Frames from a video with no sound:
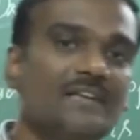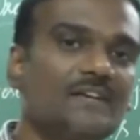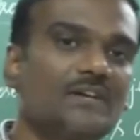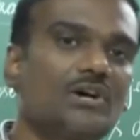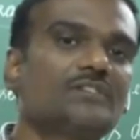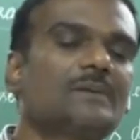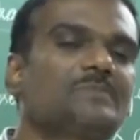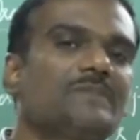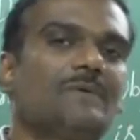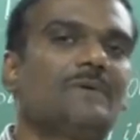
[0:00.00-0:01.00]
the basic
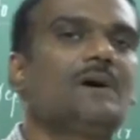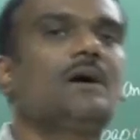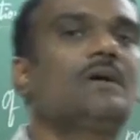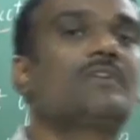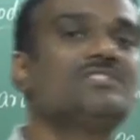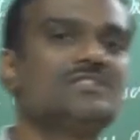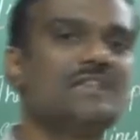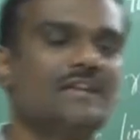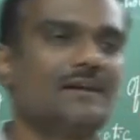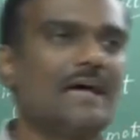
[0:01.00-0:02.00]
concepts of our
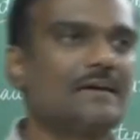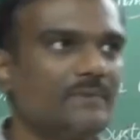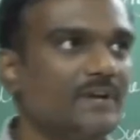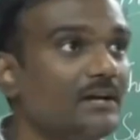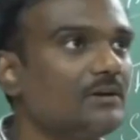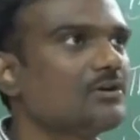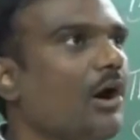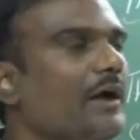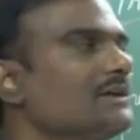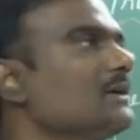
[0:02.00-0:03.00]
engineering life in
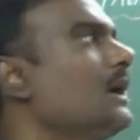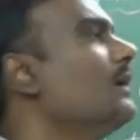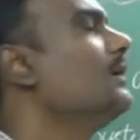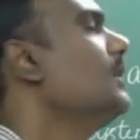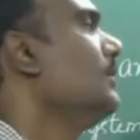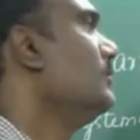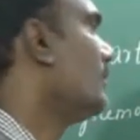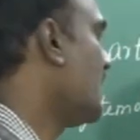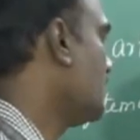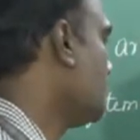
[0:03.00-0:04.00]
drawing
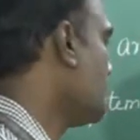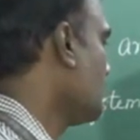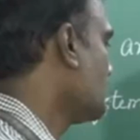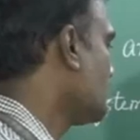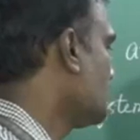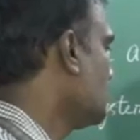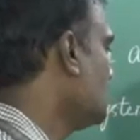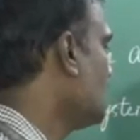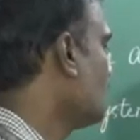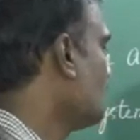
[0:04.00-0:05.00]
domain. So
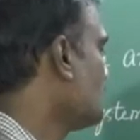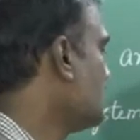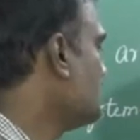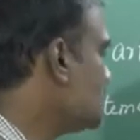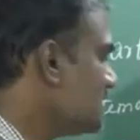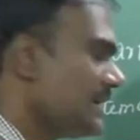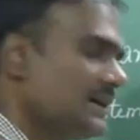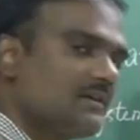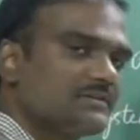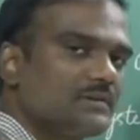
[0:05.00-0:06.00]
the
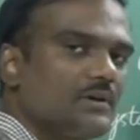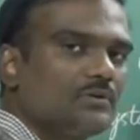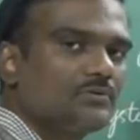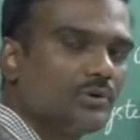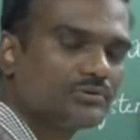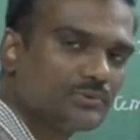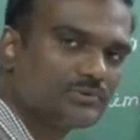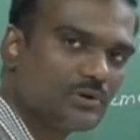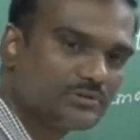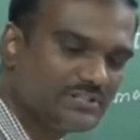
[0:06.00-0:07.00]
engineers,
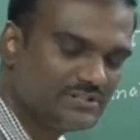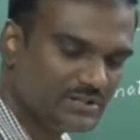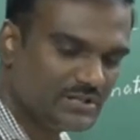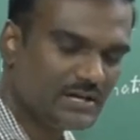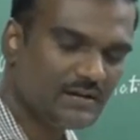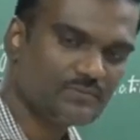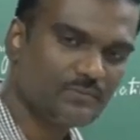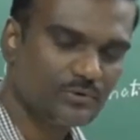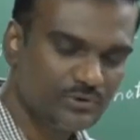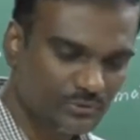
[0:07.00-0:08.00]
those engineers
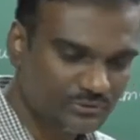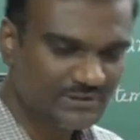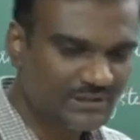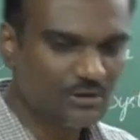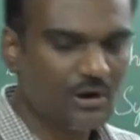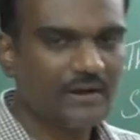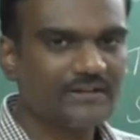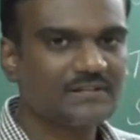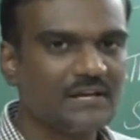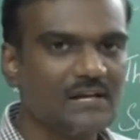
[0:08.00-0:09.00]
who use the
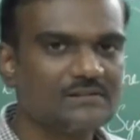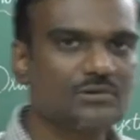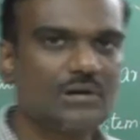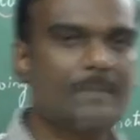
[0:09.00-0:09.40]
drawing skills to